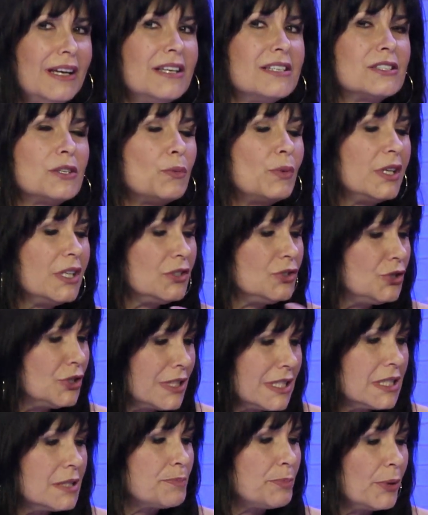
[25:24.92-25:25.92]
So when you
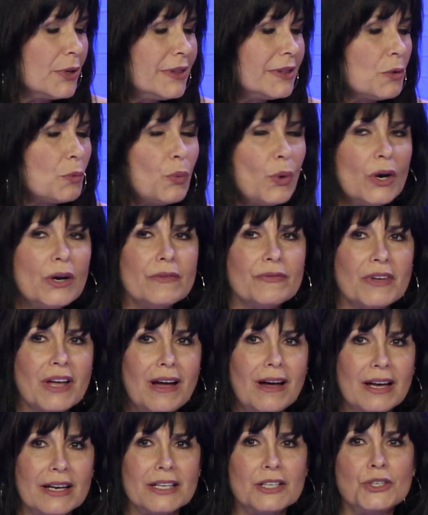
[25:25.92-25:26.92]
just put the Word of
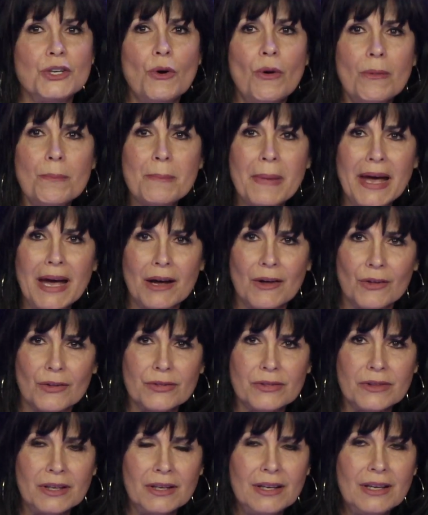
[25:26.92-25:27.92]
God in your mouth,
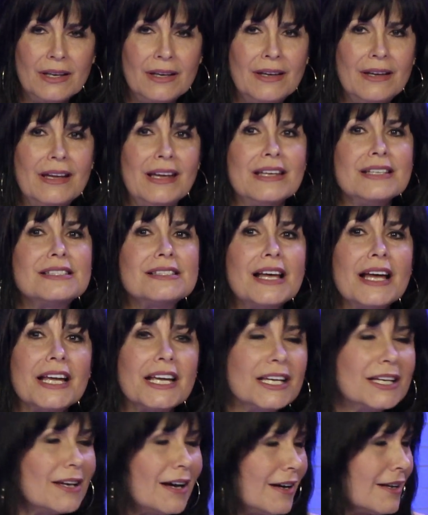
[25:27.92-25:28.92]
it's
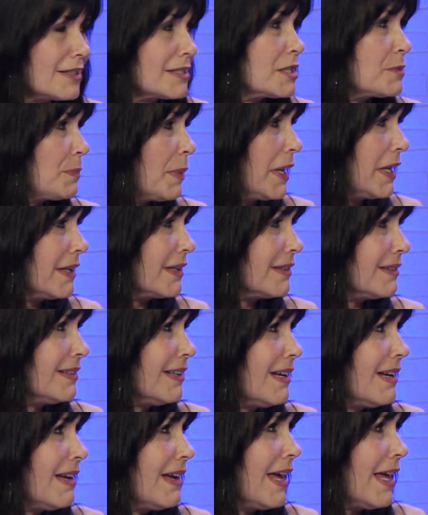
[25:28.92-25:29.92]
like God speaking.
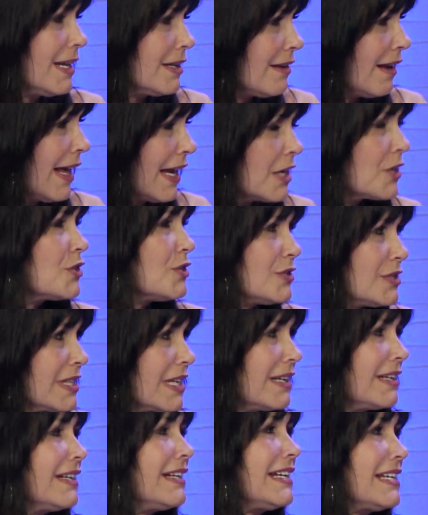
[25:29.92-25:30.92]
Yeah. And like you
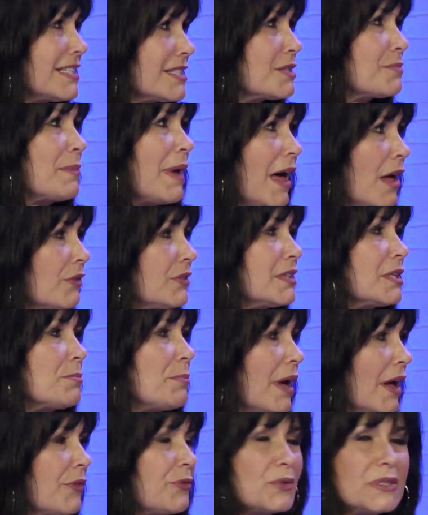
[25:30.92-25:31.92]
said, it is mouth to
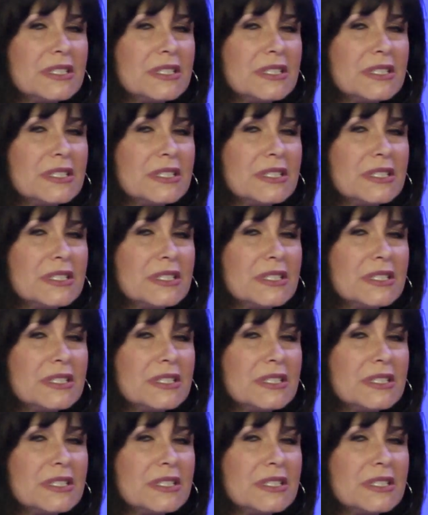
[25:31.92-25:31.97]
mouth